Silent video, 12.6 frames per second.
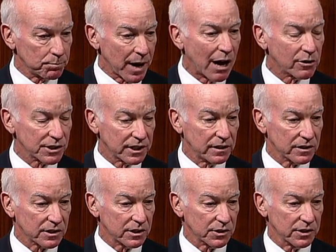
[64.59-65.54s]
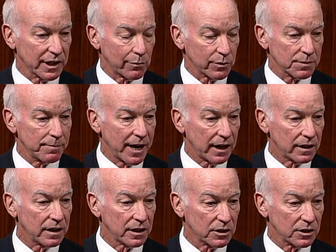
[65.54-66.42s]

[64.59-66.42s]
policy decision that was made